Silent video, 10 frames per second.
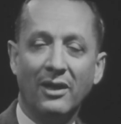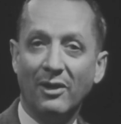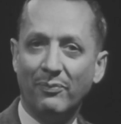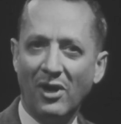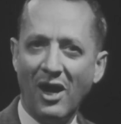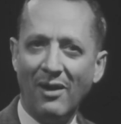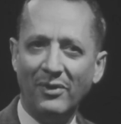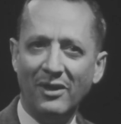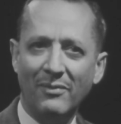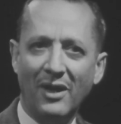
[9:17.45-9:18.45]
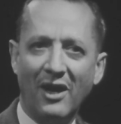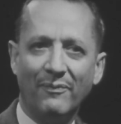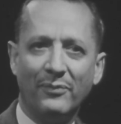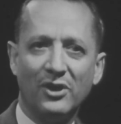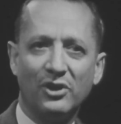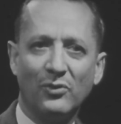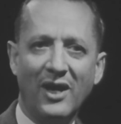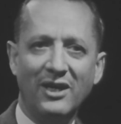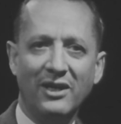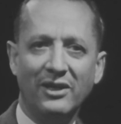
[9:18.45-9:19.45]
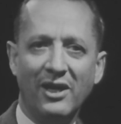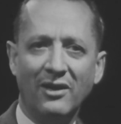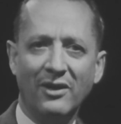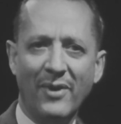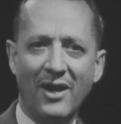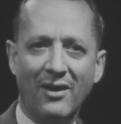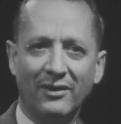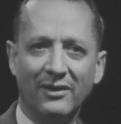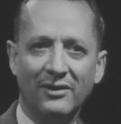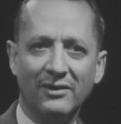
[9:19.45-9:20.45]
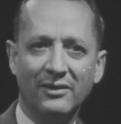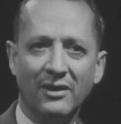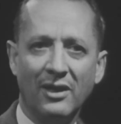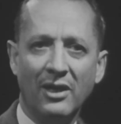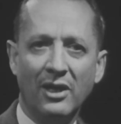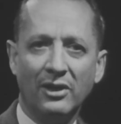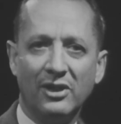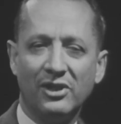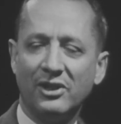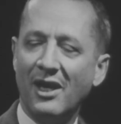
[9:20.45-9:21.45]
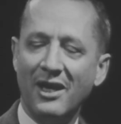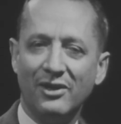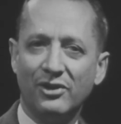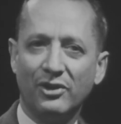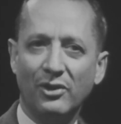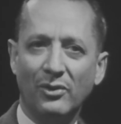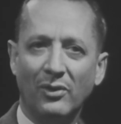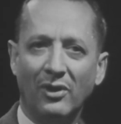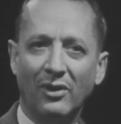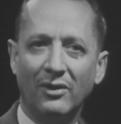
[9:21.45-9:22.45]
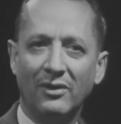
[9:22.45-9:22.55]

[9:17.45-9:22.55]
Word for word: The problem of persuading young Americans to stay in school.